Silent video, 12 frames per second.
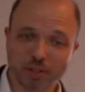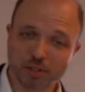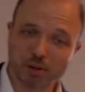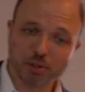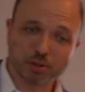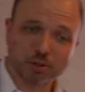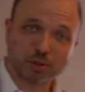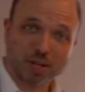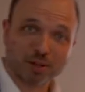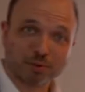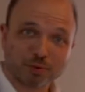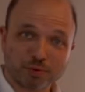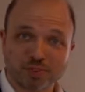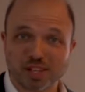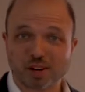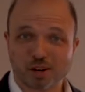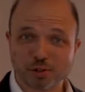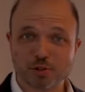can also have
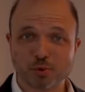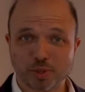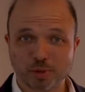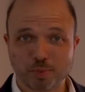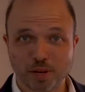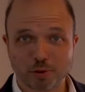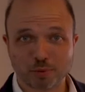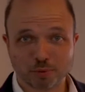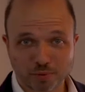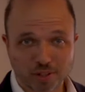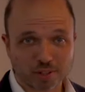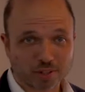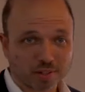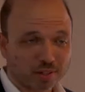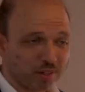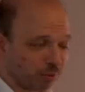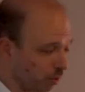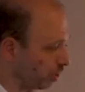that ensuite bathroom feeling.
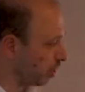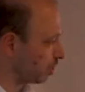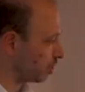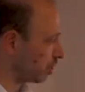Really nice